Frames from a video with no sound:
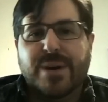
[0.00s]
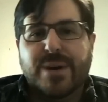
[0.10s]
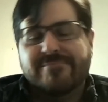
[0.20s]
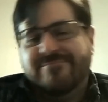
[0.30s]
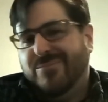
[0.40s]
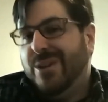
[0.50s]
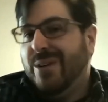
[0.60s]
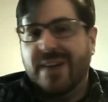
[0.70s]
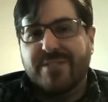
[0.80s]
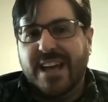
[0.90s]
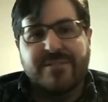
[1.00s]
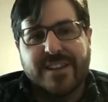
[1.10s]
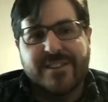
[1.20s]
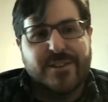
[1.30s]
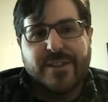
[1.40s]
But we don't have any
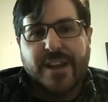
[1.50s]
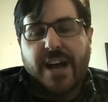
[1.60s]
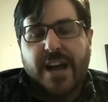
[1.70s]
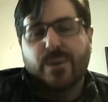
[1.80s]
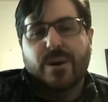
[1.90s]
evidence that I know